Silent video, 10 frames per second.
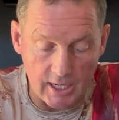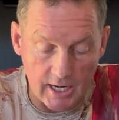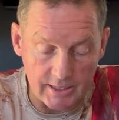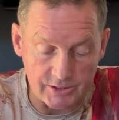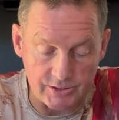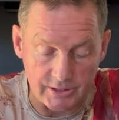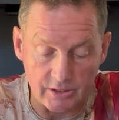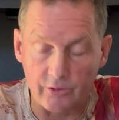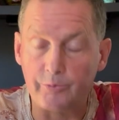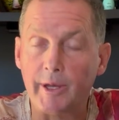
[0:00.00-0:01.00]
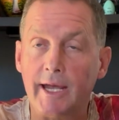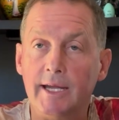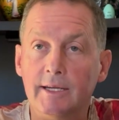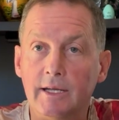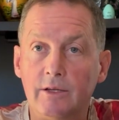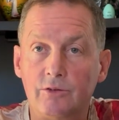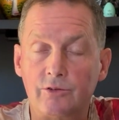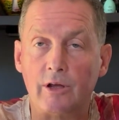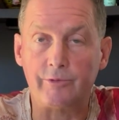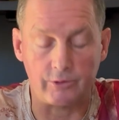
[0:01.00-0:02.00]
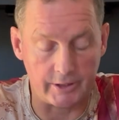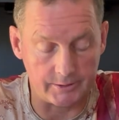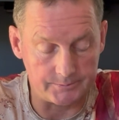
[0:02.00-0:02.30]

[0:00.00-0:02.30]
odyssey of pain and suffering.